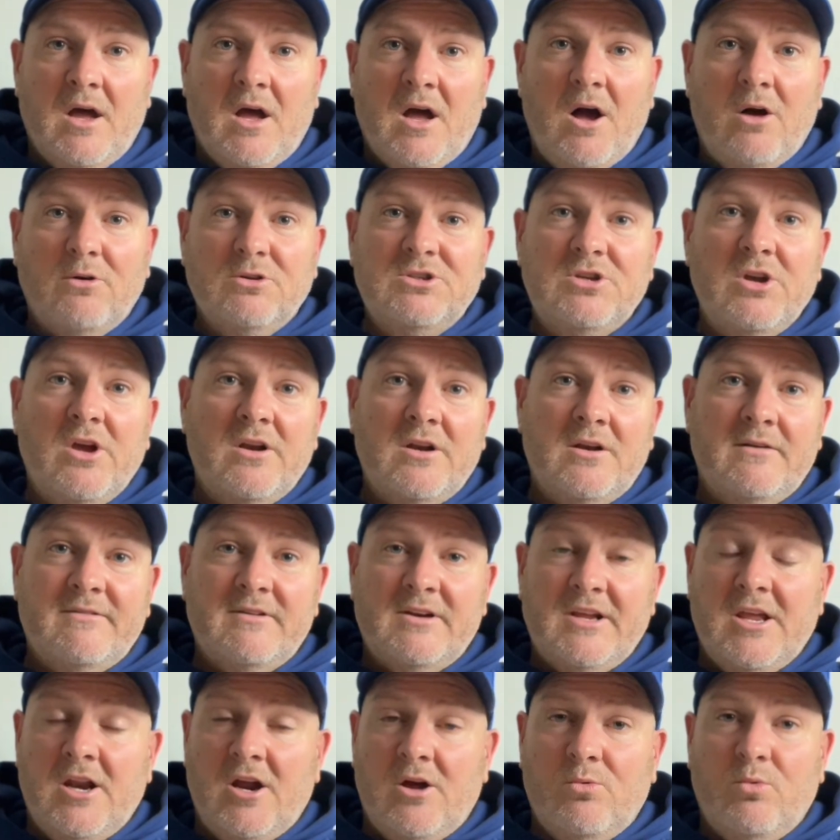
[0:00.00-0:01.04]

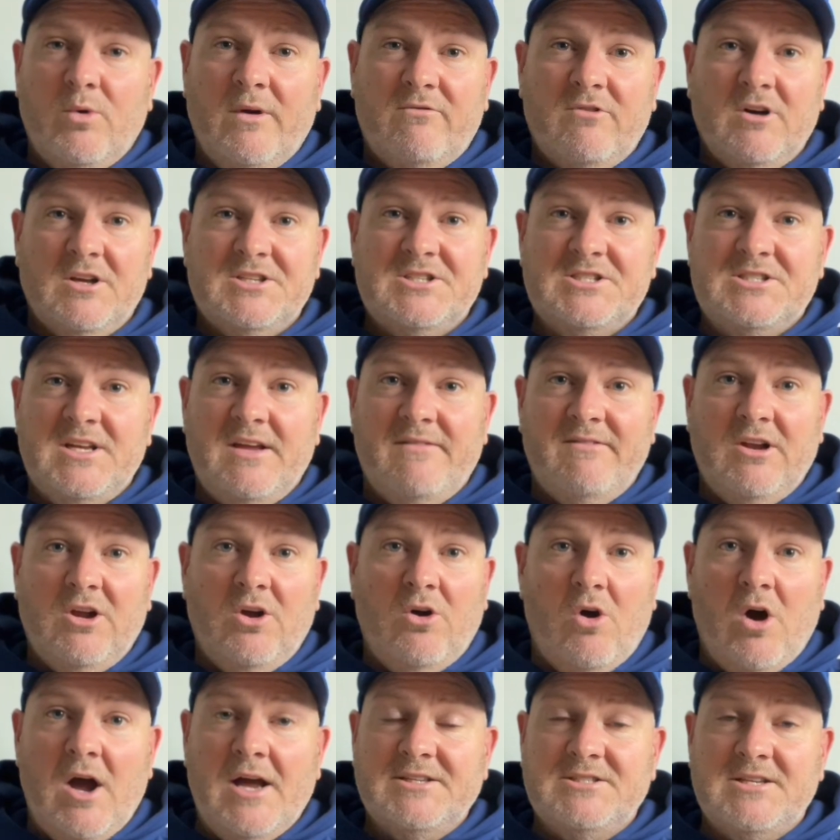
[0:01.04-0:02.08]
Alternatively, you know, we've got seven
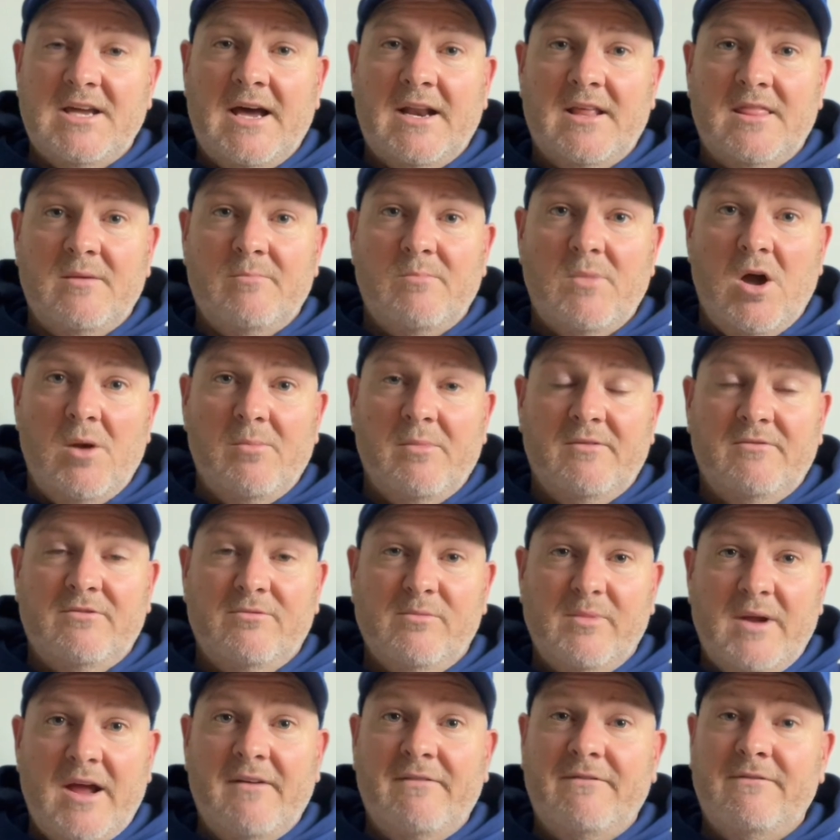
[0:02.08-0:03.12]
guys out at the moment
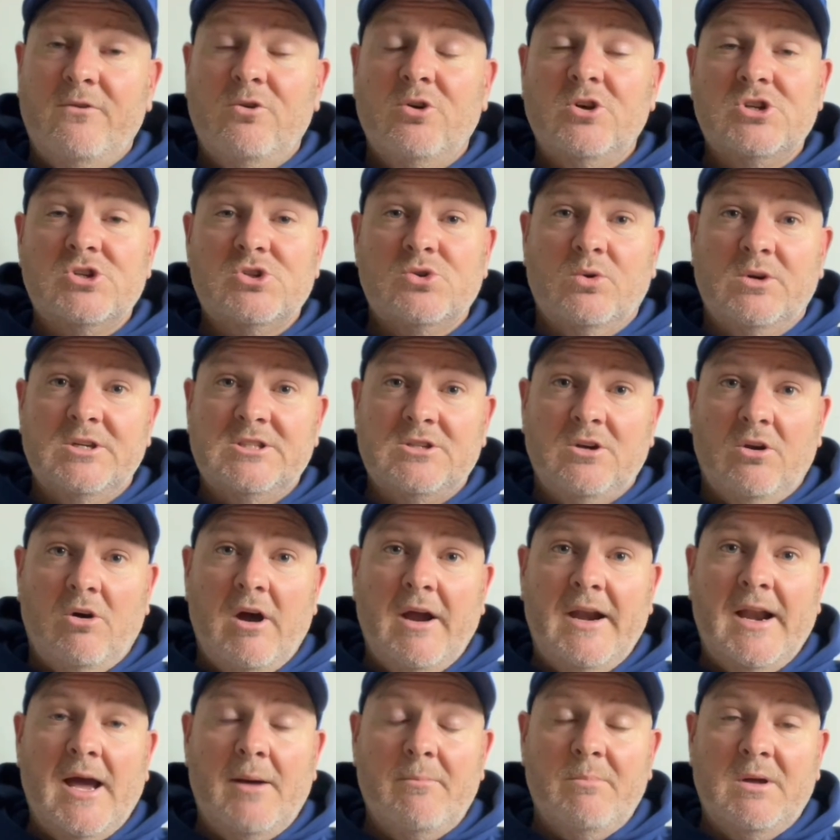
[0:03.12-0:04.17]
from our first choice
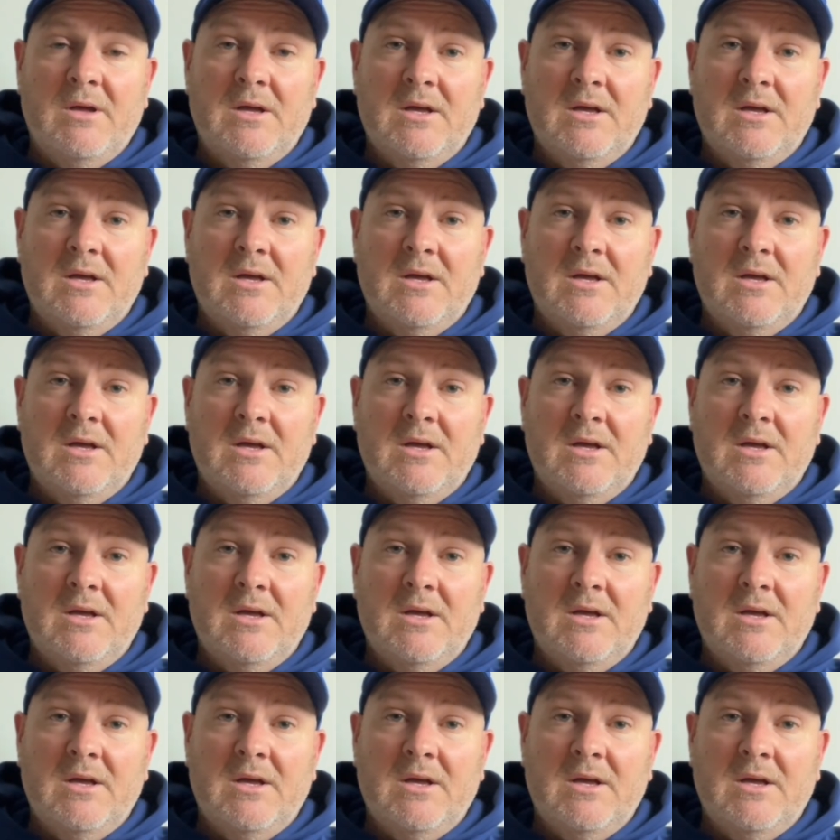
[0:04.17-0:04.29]
lineup.